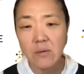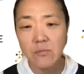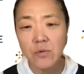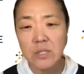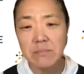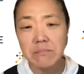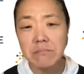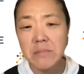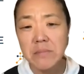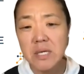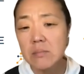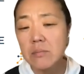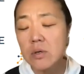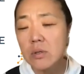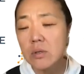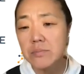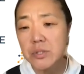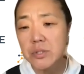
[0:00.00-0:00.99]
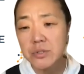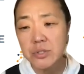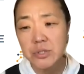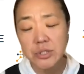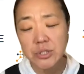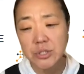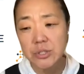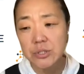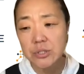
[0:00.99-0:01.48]
with minimal
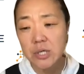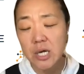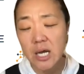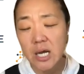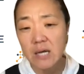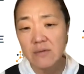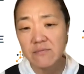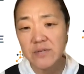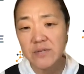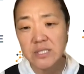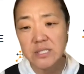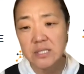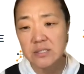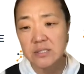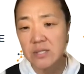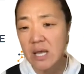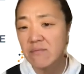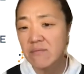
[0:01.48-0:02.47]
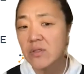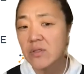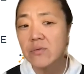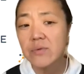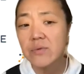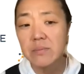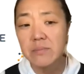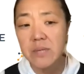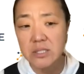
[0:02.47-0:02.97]
booster visits every
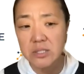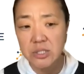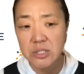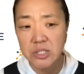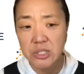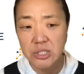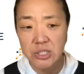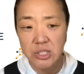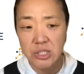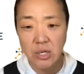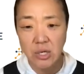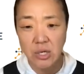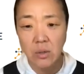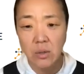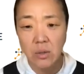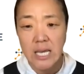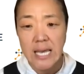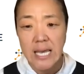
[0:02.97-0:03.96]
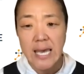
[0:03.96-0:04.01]
3 months or so.